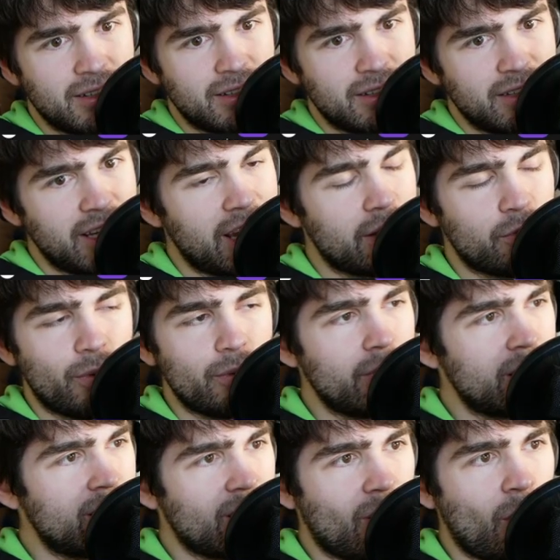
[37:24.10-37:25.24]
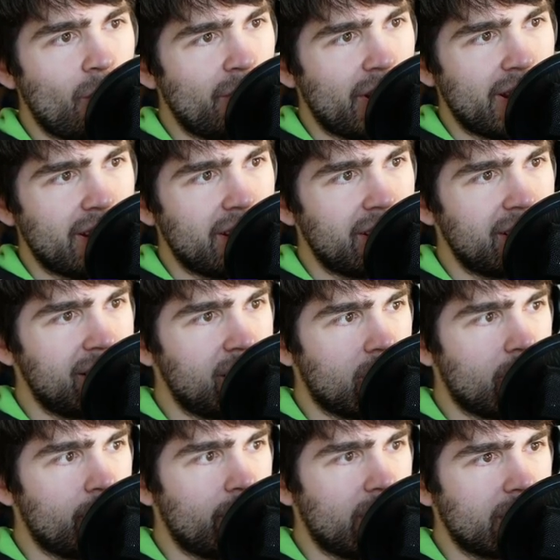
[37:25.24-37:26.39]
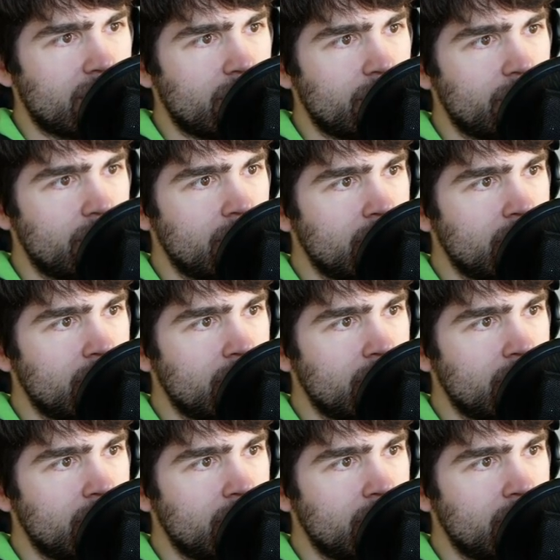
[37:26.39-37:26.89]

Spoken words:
Yeah, it won't be in the compa code.